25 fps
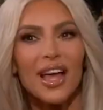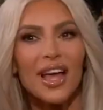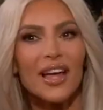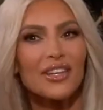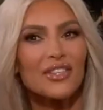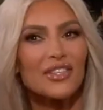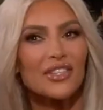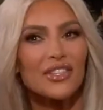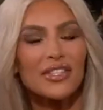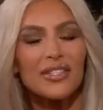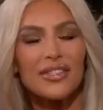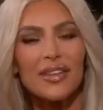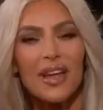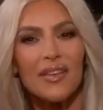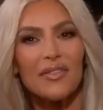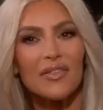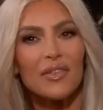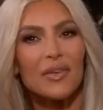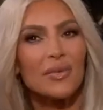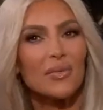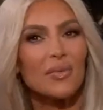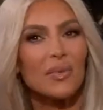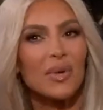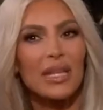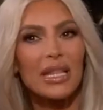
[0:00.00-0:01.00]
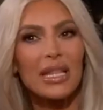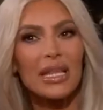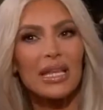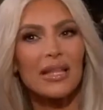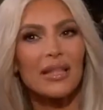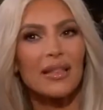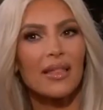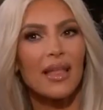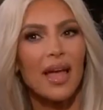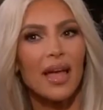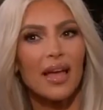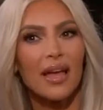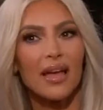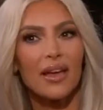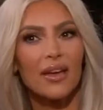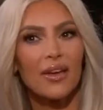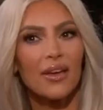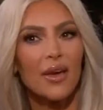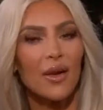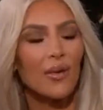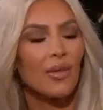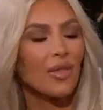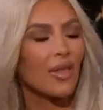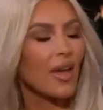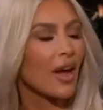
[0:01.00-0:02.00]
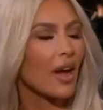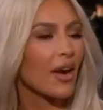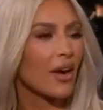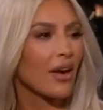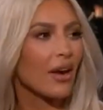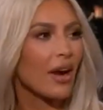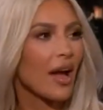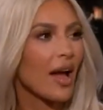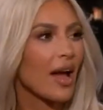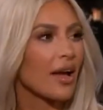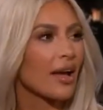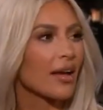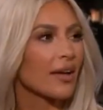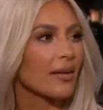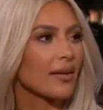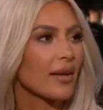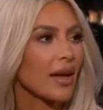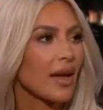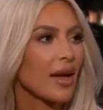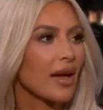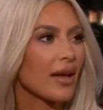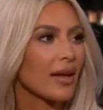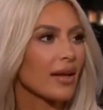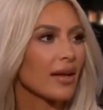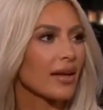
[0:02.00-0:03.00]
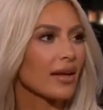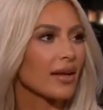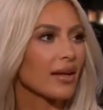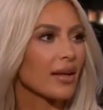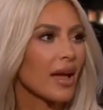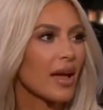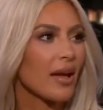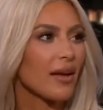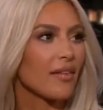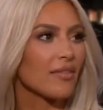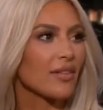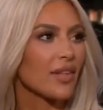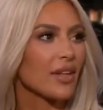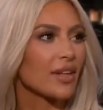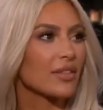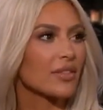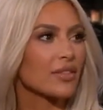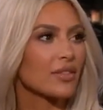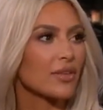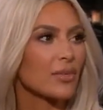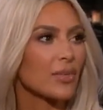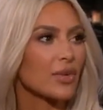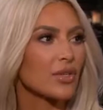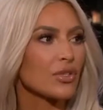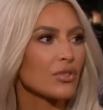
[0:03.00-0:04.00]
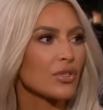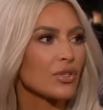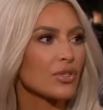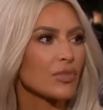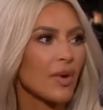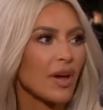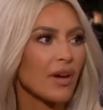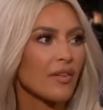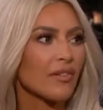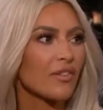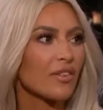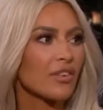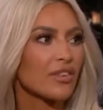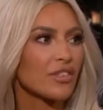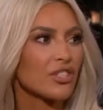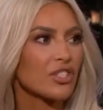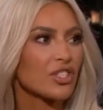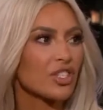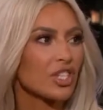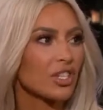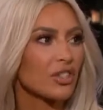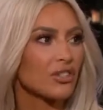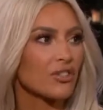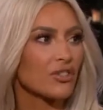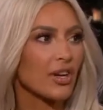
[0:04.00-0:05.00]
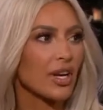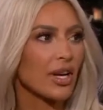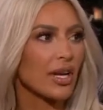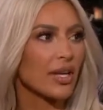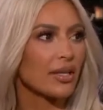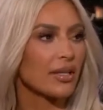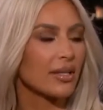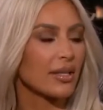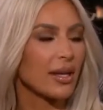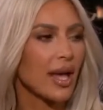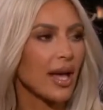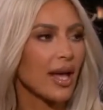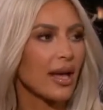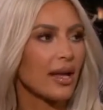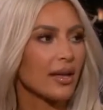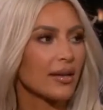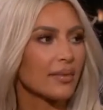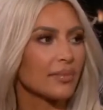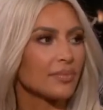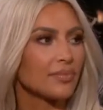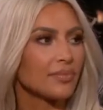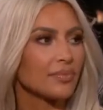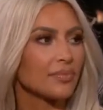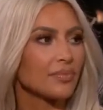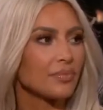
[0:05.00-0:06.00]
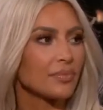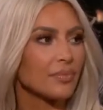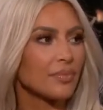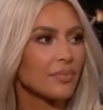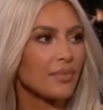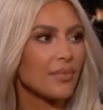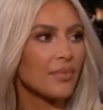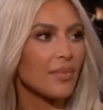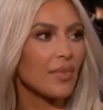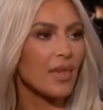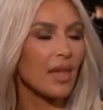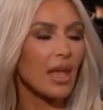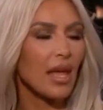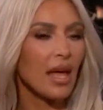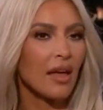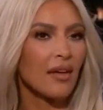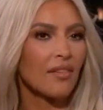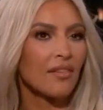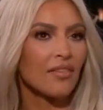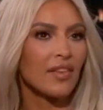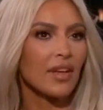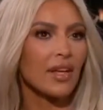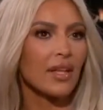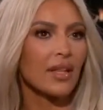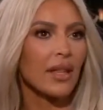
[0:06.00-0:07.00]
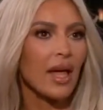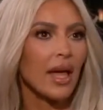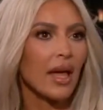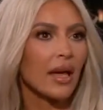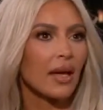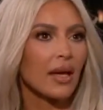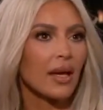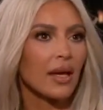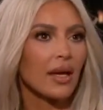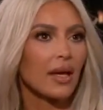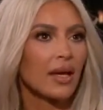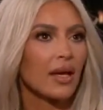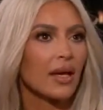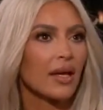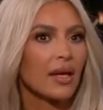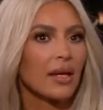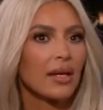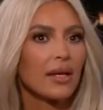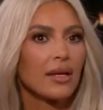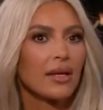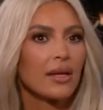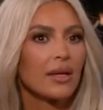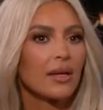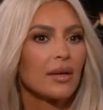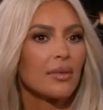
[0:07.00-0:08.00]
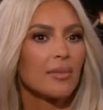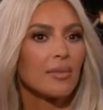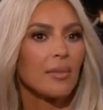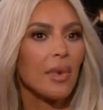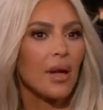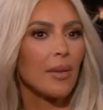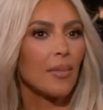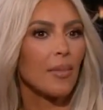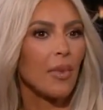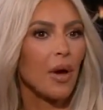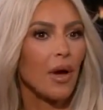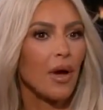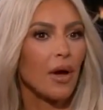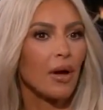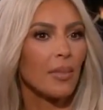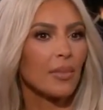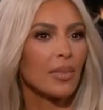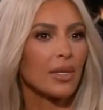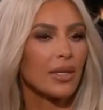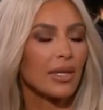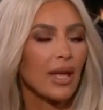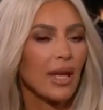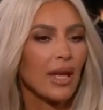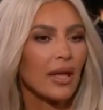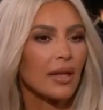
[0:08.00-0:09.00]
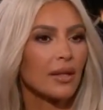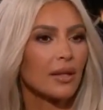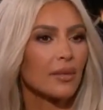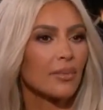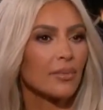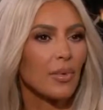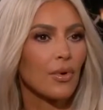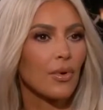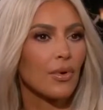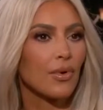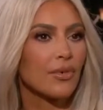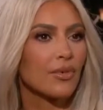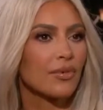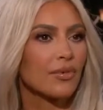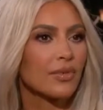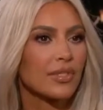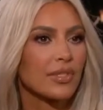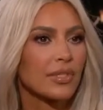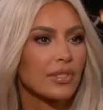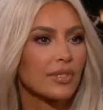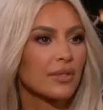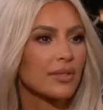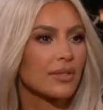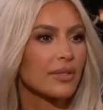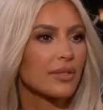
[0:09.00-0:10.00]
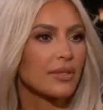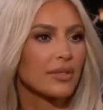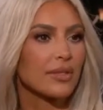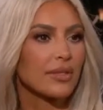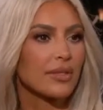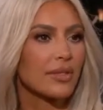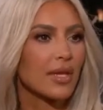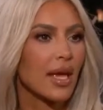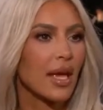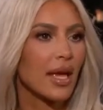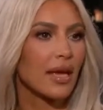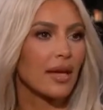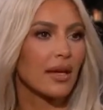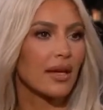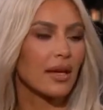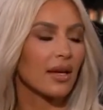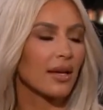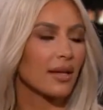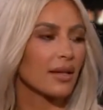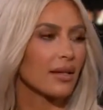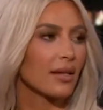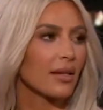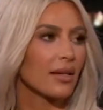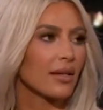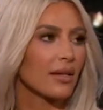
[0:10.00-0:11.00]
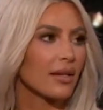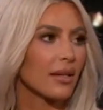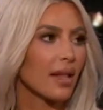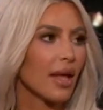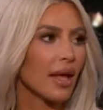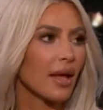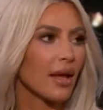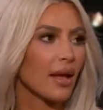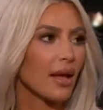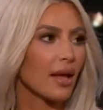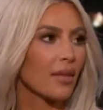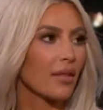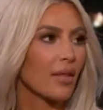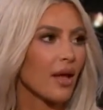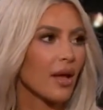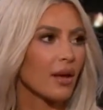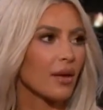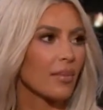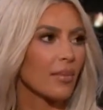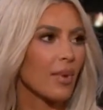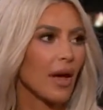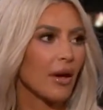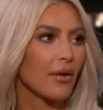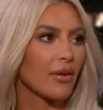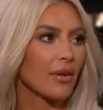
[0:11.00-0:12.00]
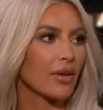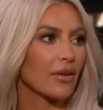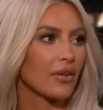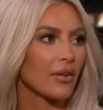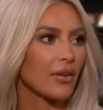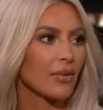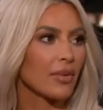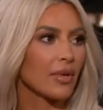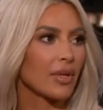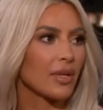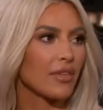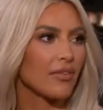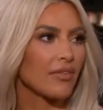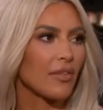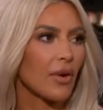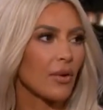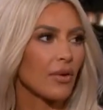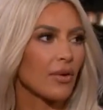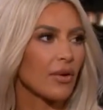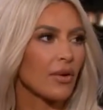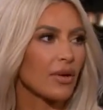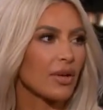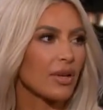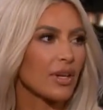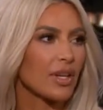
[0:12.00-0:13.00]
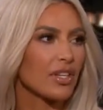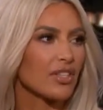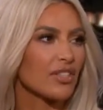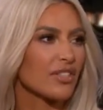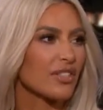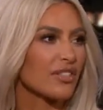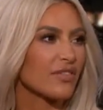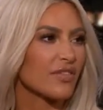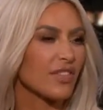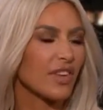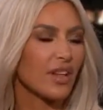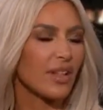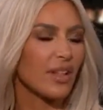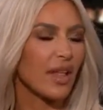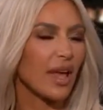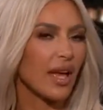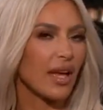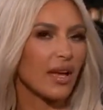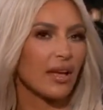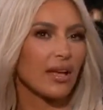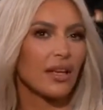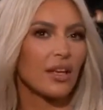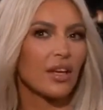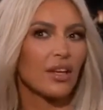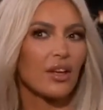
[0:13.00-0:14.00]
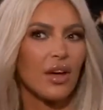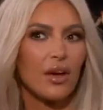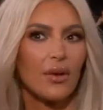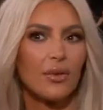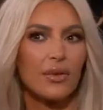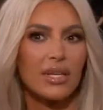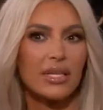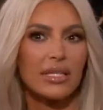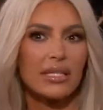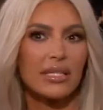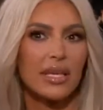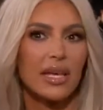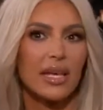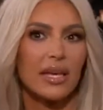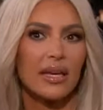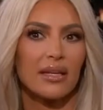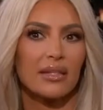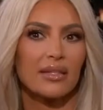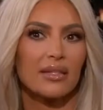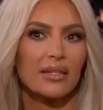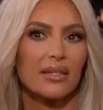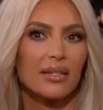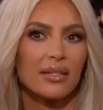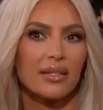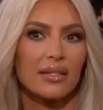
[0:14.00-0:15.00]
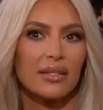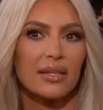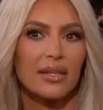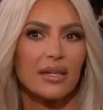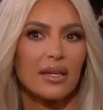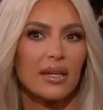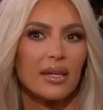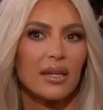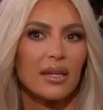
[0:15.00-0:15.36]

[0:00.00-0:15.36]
I just never really, like, go there. I have, like, so much respect for his children. And I feel like my mom and Caitlin both say, like, a lot about it and are really vocal. And I just feel like, you know, his kids,